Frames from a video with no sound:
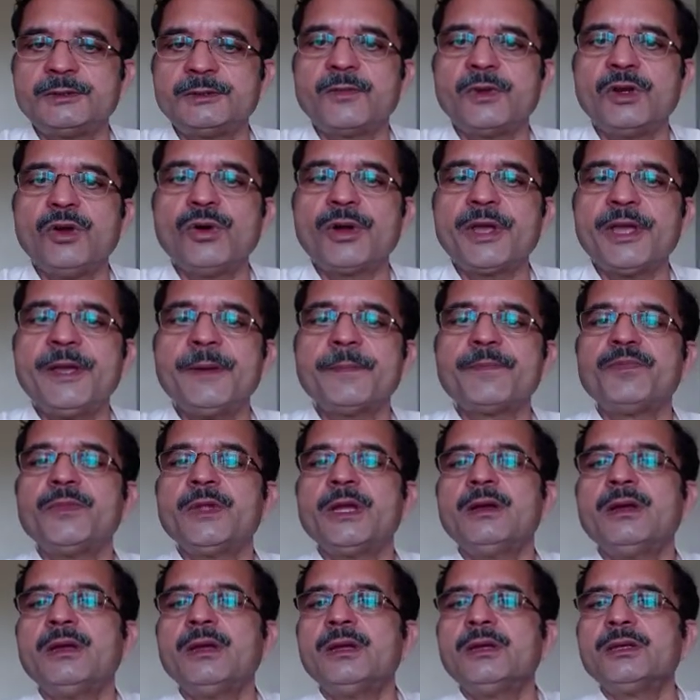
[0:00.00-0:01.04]
Okay,
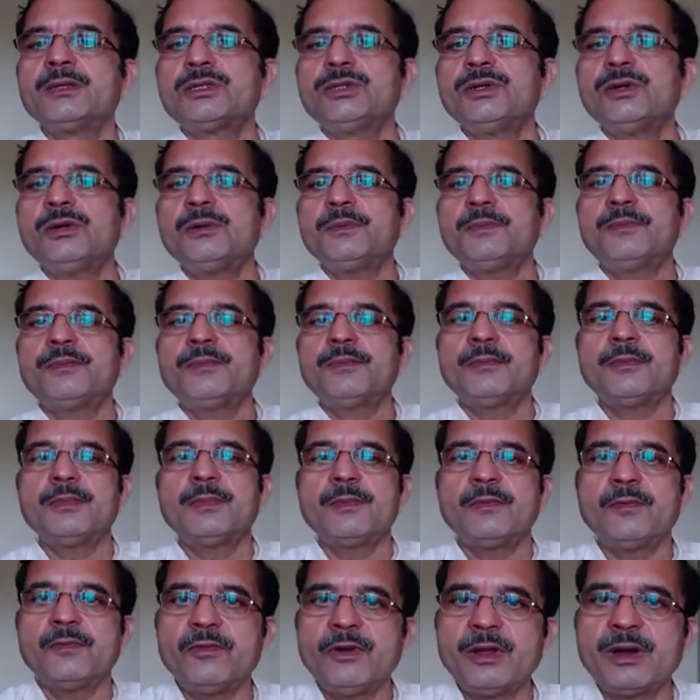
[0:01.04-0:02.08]
so
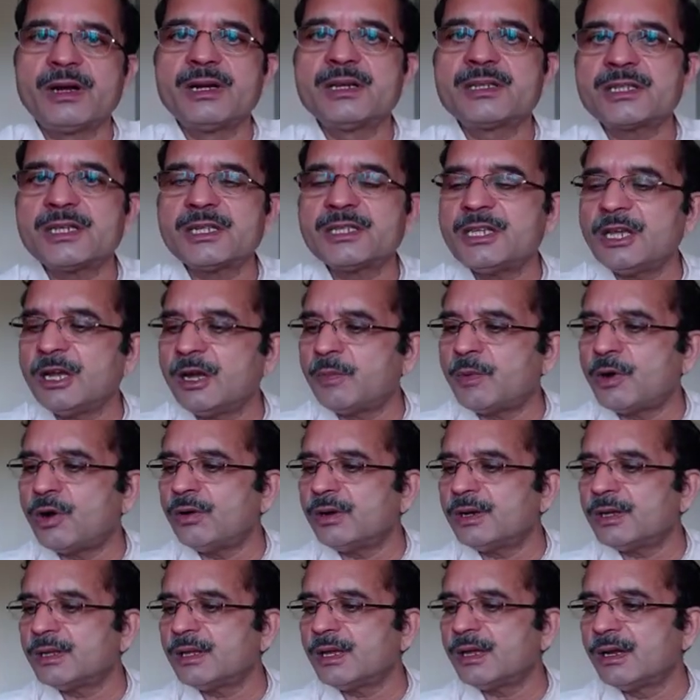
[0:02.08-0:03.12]
we are discussing
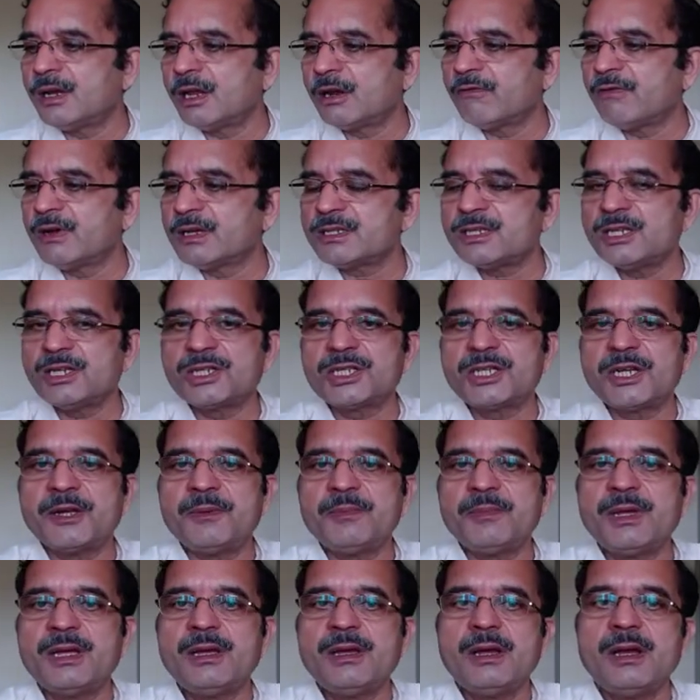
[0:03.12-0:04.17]
about the nervous
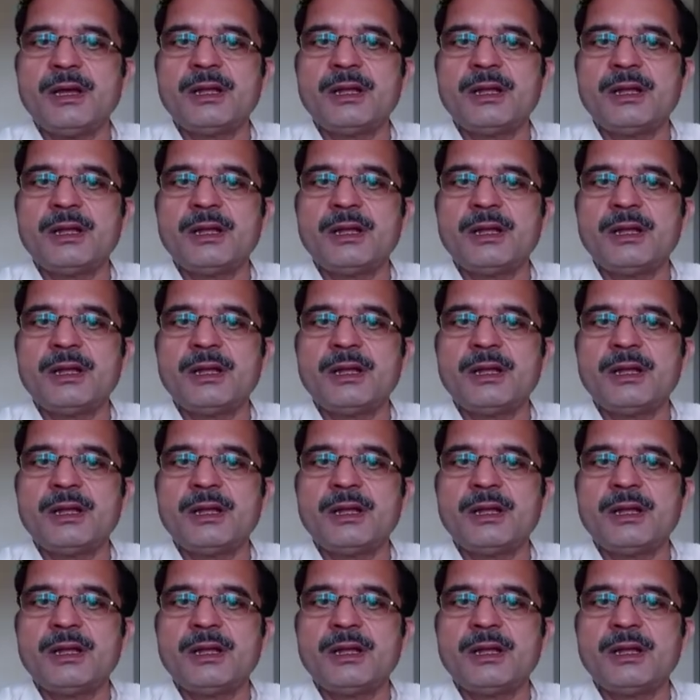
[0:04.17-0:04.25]
system.